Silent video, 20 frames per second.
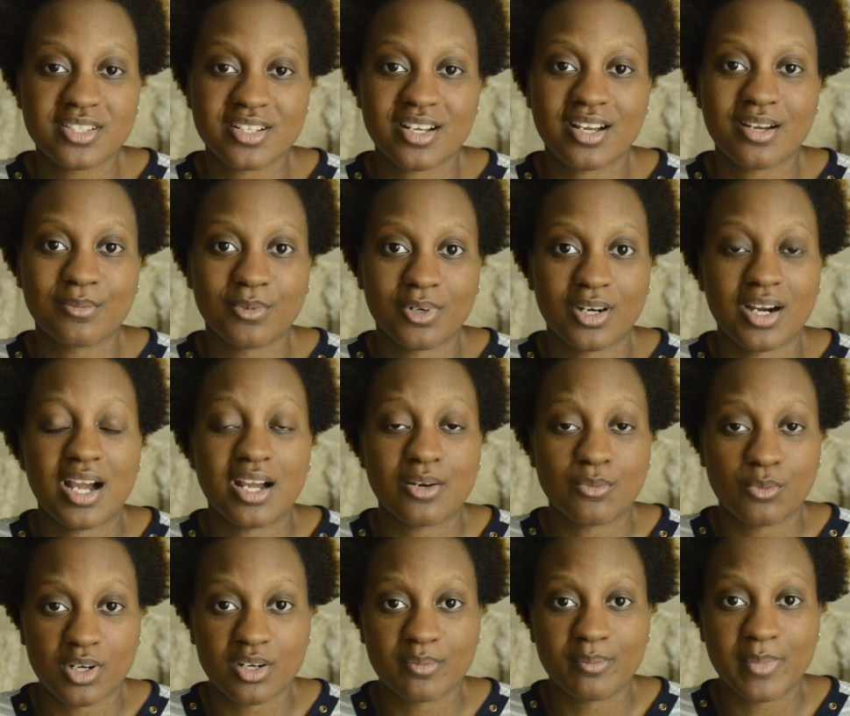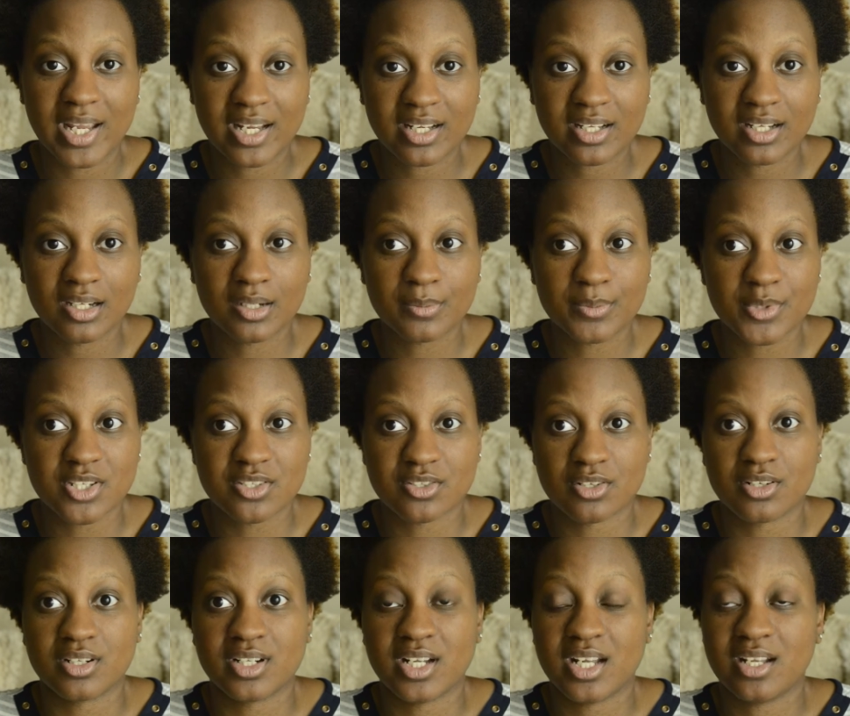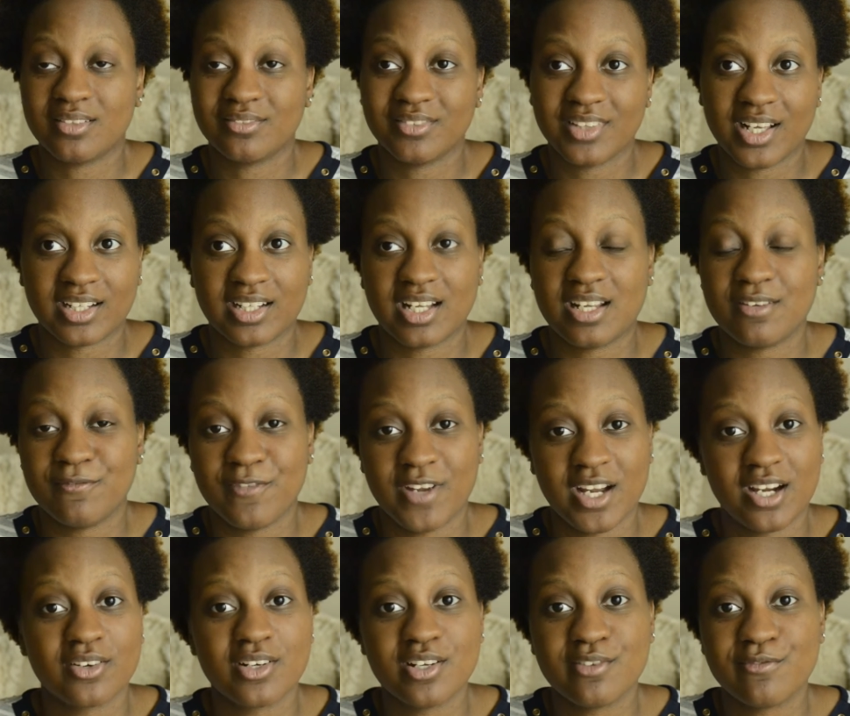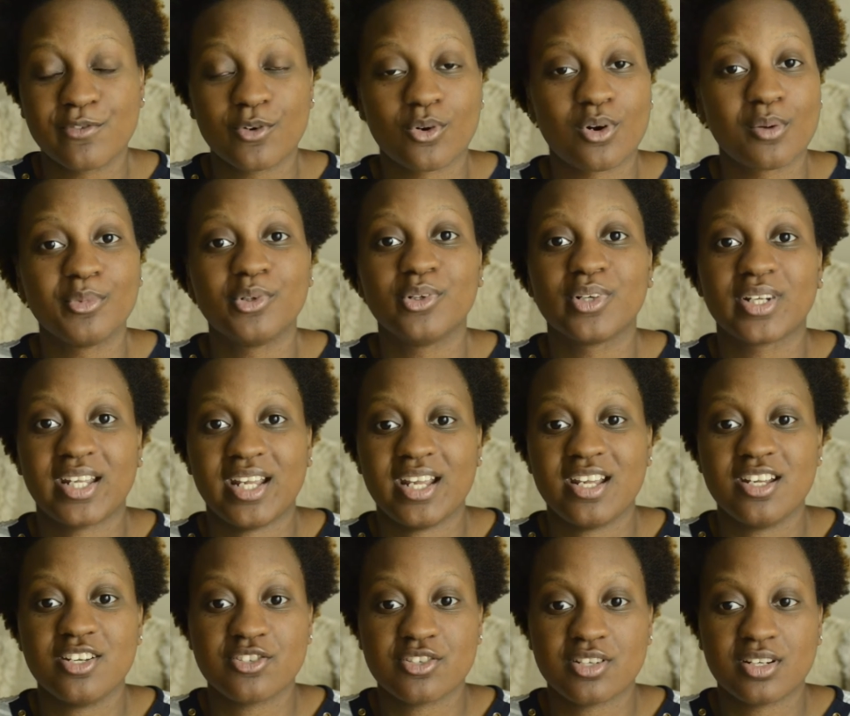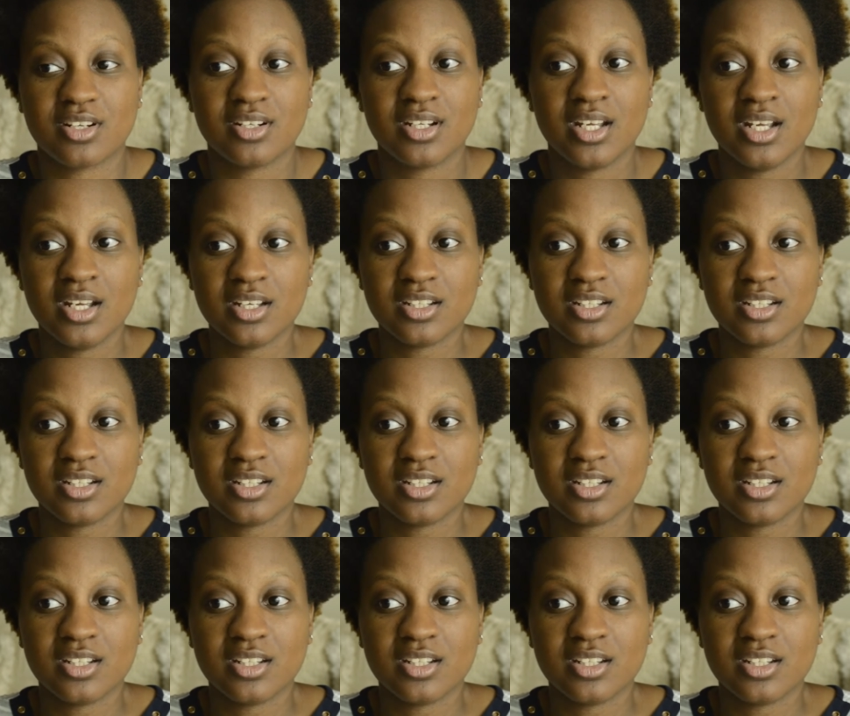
time where I wear makeup is on like a very formal occasion.